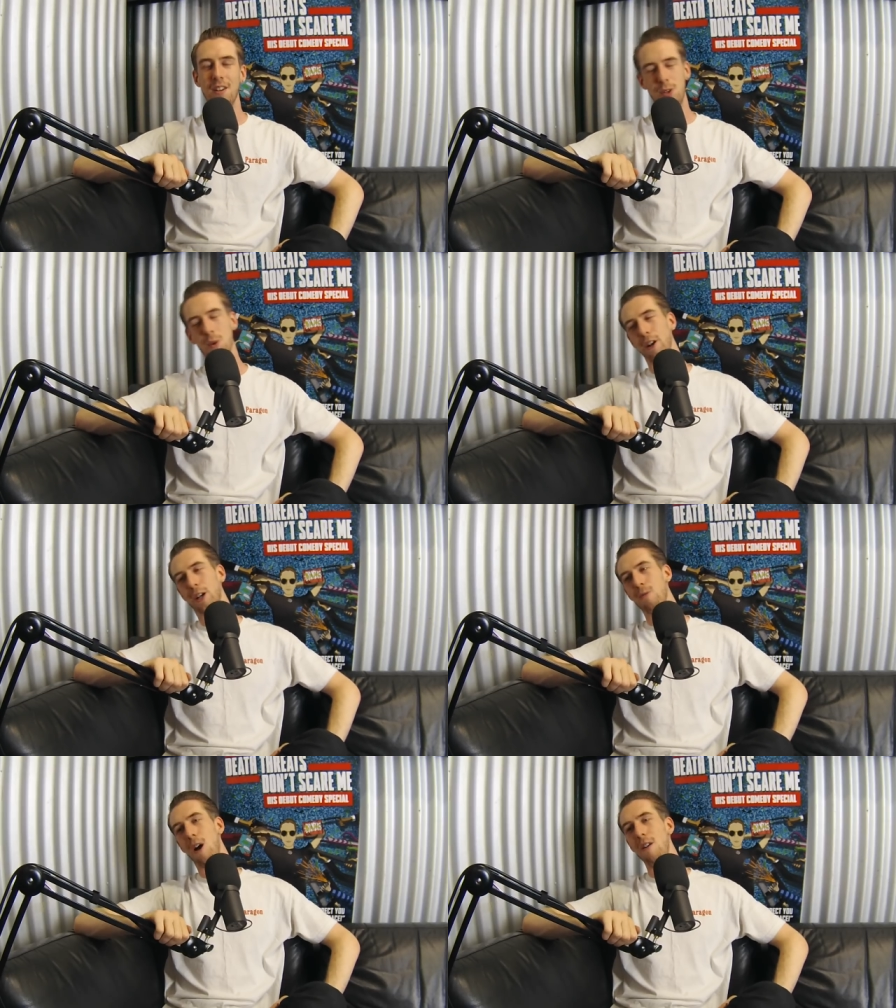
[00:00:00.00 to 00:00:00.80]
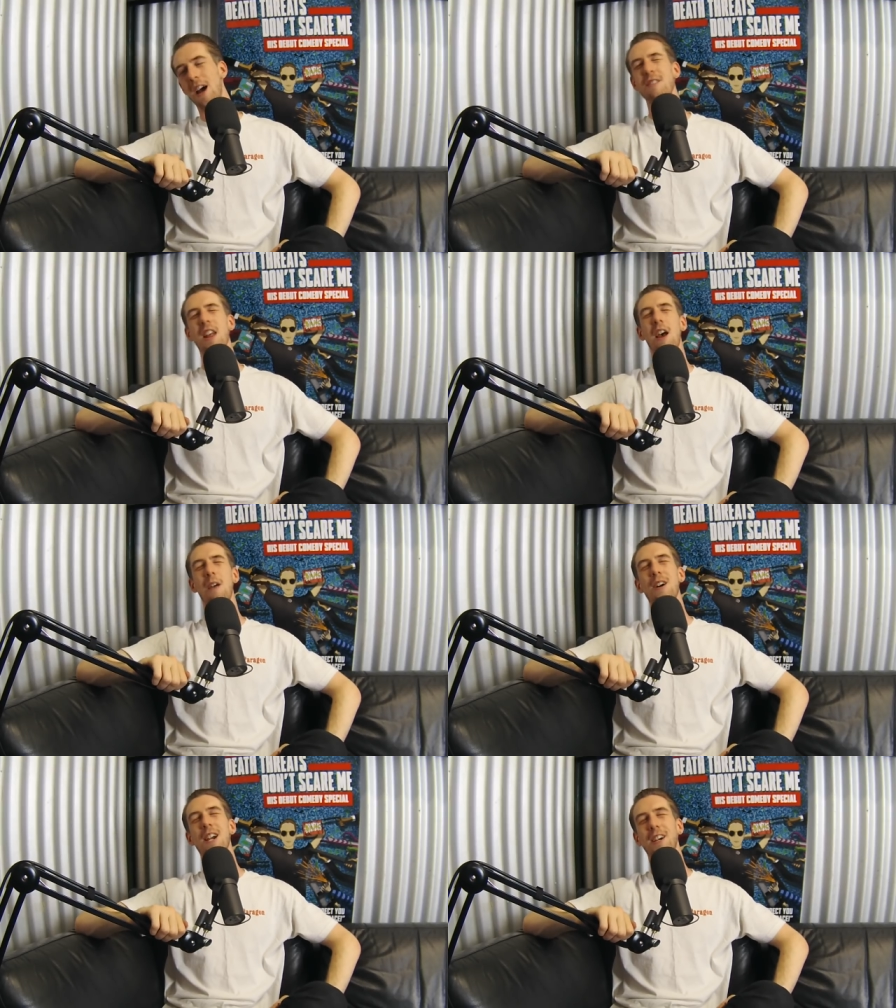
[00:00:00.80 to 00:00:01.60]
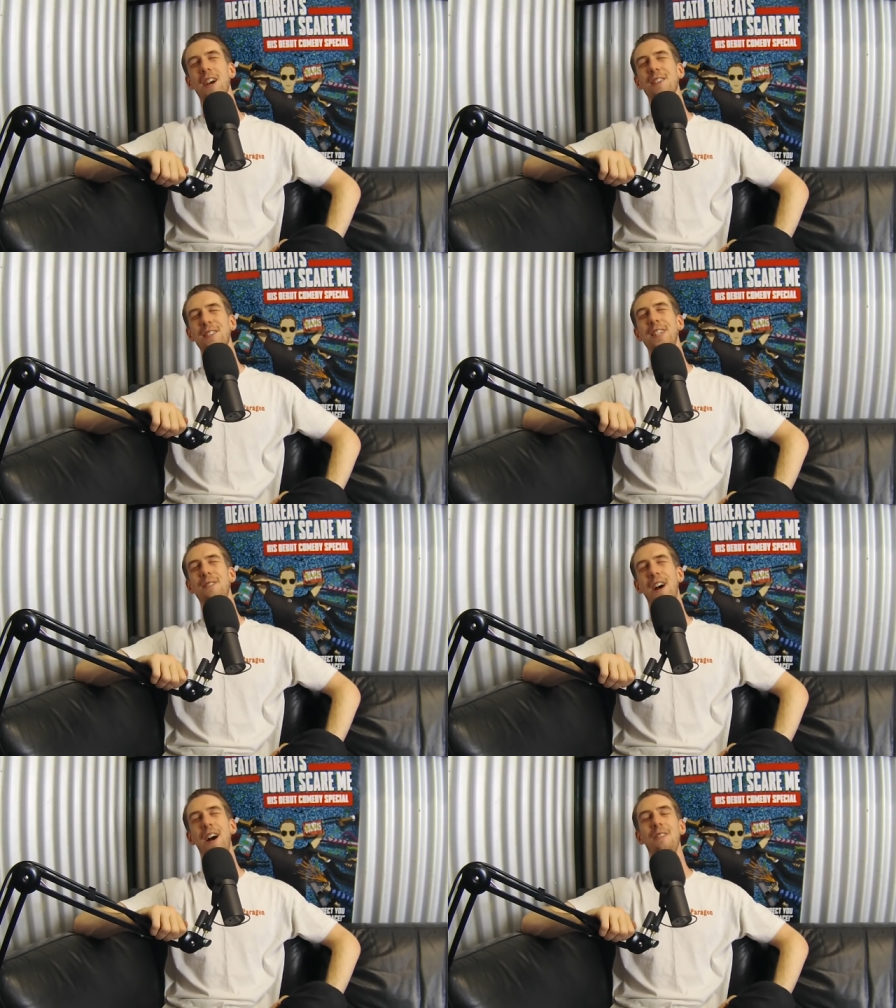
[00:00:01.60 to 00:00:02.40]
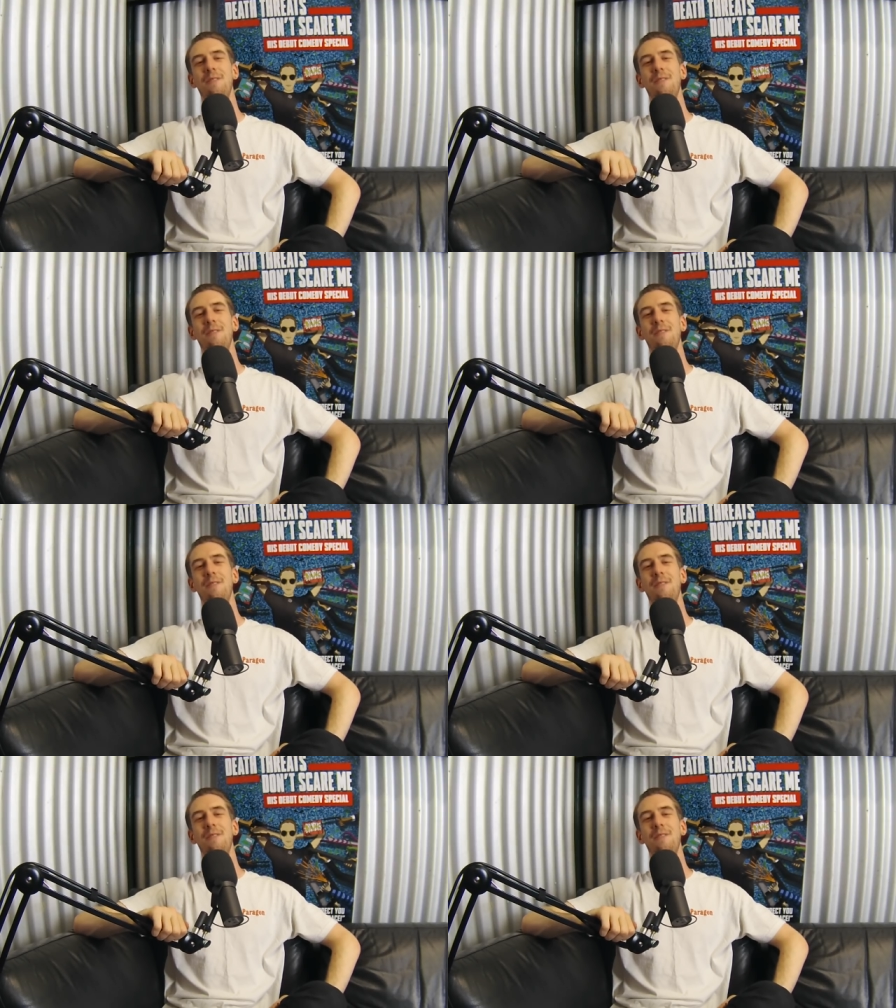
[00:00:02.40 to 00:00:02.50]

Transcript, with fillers: Do you want a Corona? No. Coke zero.